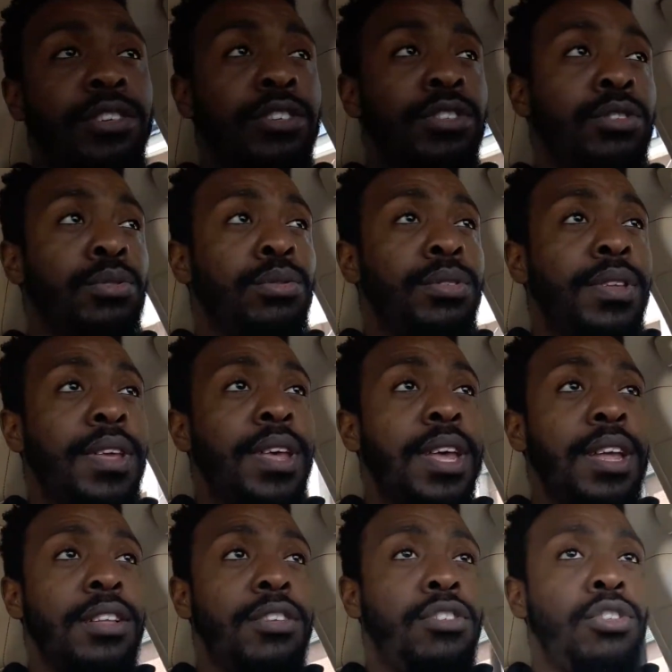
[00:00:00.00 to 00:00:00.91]
you
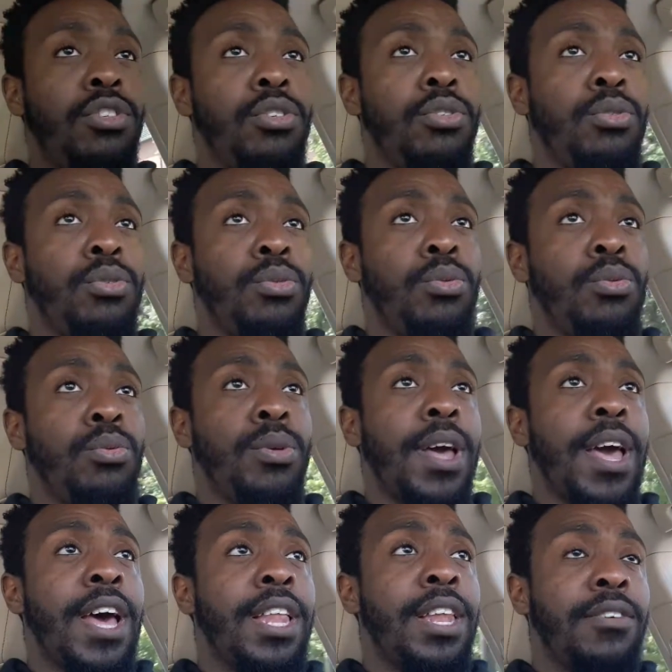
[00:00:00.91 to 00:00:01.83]
tend
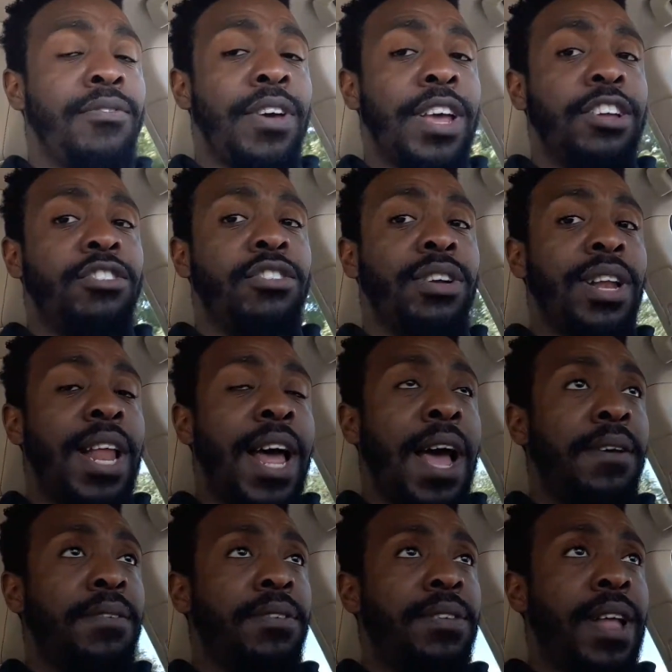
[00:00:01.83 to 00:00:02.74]
to elevate your
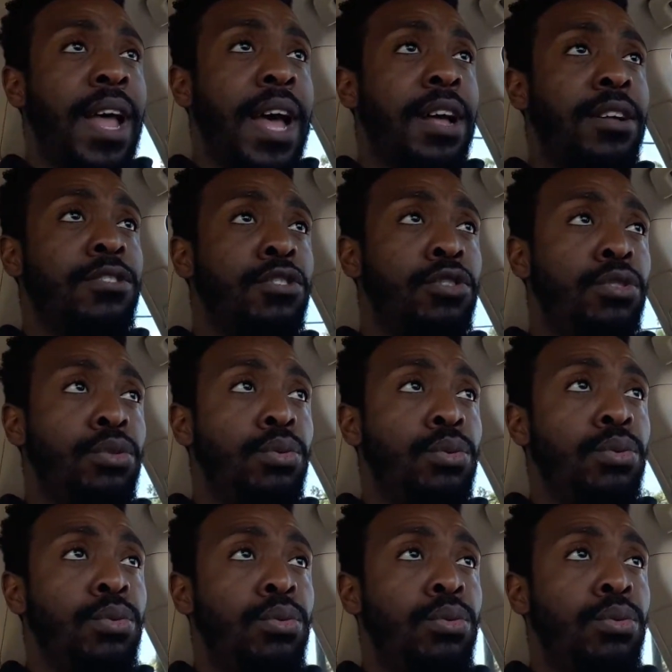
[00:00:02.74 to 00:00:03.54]
lifestyle too.